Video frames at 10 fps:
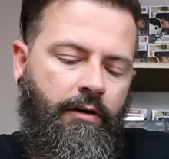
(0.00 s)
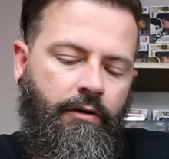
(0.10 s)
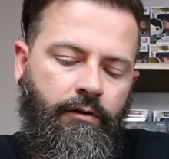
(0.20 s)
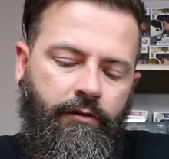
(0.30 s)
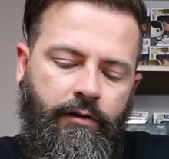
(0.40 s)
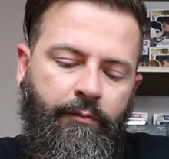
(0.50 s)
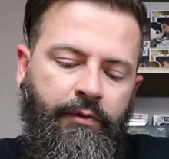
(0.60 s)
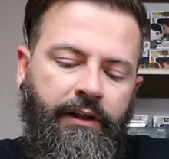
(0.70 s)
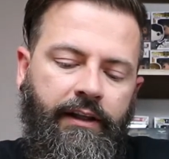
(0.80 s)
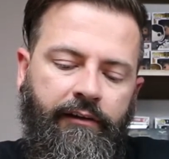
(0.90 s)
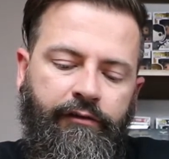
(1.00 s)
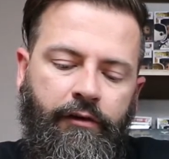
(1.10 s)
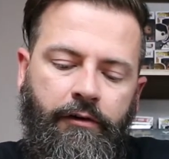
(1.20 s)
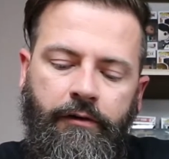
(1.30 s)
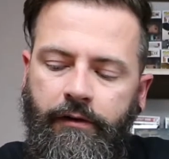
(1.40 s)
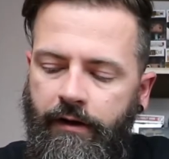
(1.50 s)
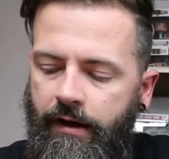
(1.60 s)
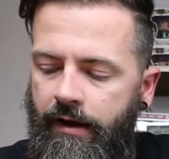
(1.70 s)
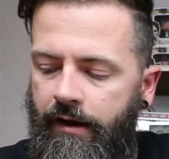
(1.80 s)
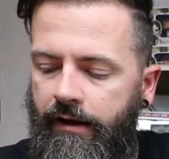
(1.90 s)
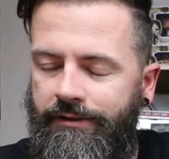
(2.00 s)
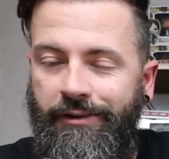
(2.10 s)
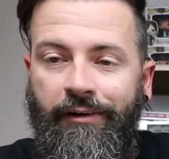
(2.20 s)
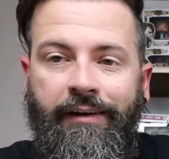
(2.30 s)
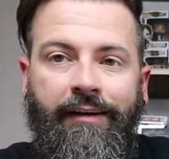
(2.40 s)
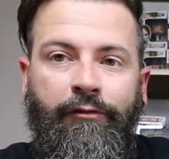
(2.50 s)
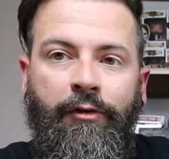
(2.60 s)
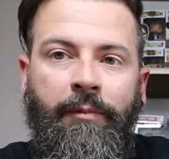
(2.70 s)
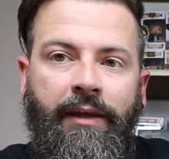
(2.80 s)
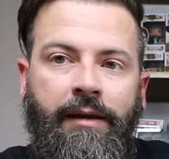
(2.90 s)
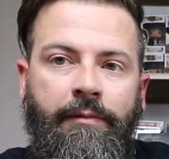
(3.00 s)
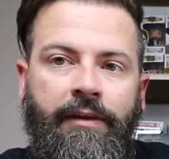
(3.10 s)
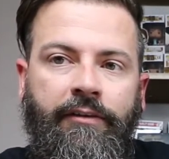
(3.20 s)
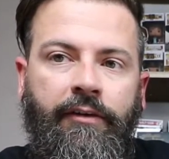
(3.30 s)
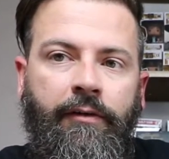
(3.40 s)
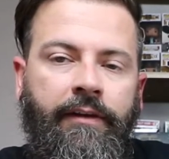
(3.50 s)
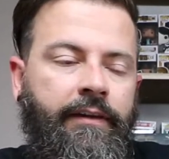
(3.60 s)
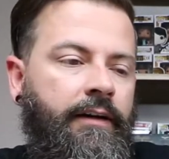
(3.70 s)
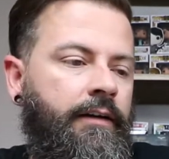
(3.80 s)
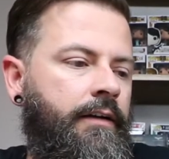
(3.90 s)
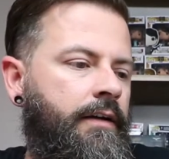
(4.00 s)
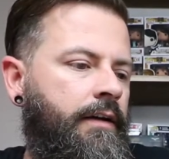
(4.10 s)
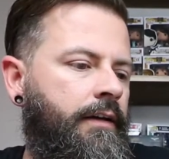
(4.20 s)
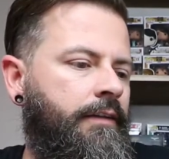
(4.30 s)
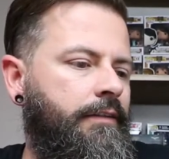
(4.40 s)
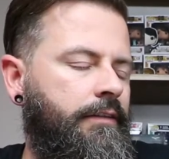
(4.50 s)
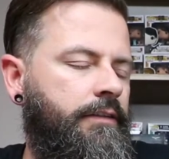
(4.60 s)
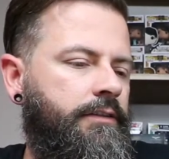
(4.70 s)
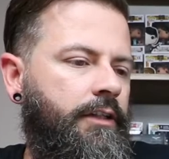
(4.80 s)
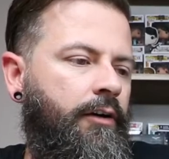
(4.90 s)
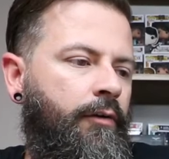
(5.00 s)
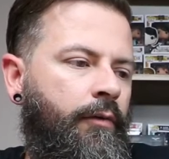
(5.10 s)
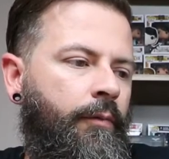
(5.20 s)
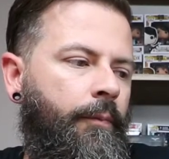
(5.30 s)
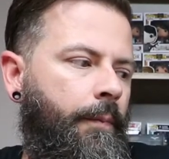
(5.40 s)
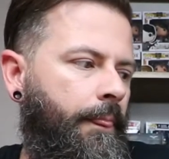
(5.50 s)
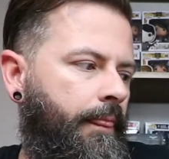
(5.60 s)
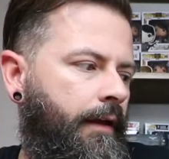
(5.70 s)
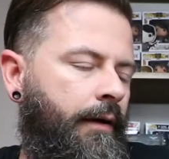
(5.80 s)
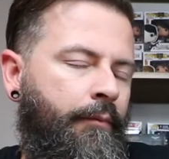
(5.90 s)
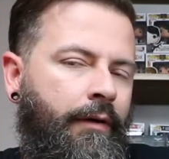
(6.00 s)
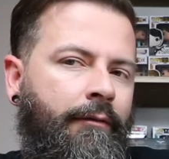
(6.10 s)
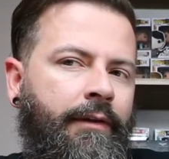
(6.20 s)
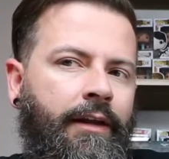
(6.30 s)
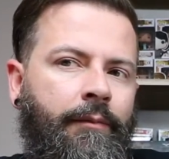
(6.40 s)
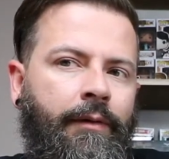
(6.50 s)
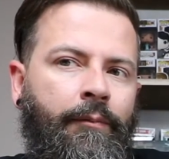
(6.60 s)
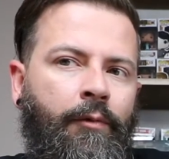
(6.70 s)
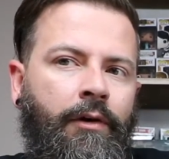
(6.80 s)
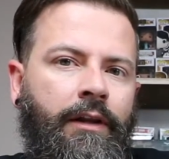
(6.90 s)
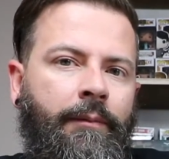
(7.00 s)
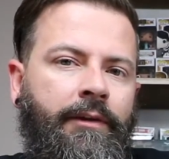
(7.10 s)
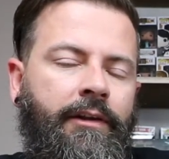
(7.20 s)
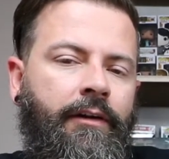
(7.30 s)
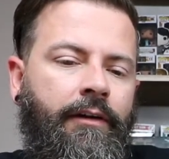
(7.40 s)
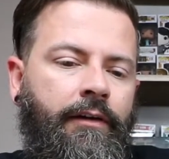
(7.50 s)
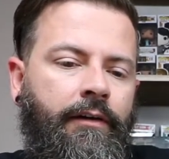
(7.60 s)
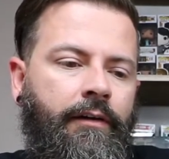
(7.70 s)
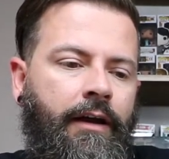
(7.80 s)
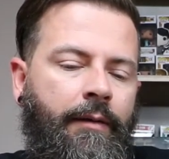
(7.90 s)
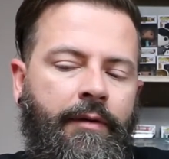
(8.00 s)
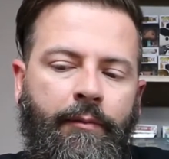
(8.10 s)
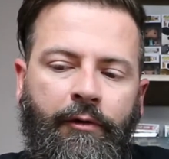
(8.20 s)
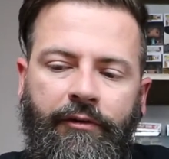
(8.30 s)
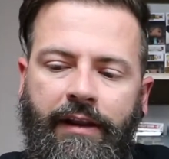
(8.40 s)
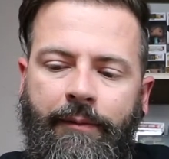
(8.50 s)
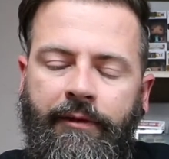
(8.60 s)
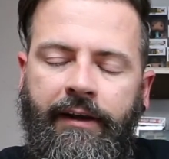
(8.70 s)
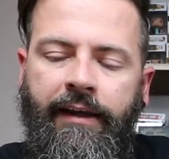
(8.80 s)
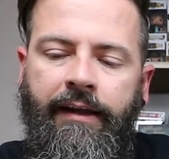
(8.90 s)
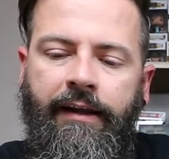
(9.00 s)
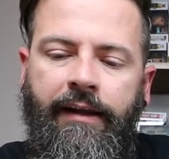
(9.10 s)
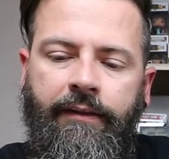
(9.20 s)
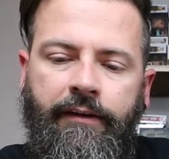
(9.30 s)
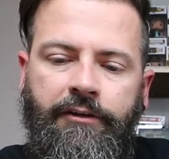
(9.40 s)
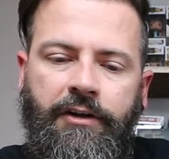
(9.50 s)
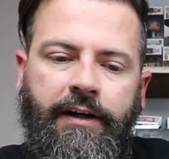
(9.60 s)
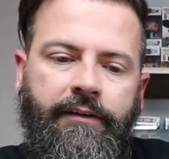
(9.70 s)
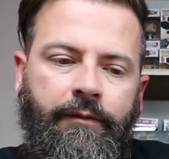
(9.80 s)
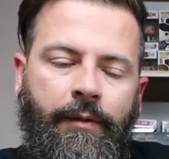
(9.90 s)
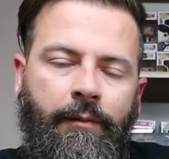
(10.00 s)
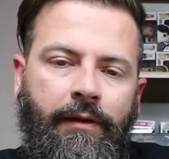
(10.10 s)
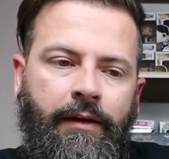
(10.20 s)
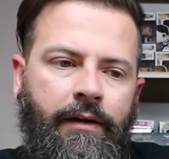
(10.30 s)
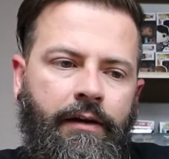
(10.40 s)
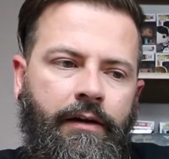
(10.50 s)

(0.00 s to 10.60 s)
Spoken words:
all completely full. So I don't even have room to keep these 2 in there. So I'm probably going to be more limited on how many more slabs I get, and then trying to maybe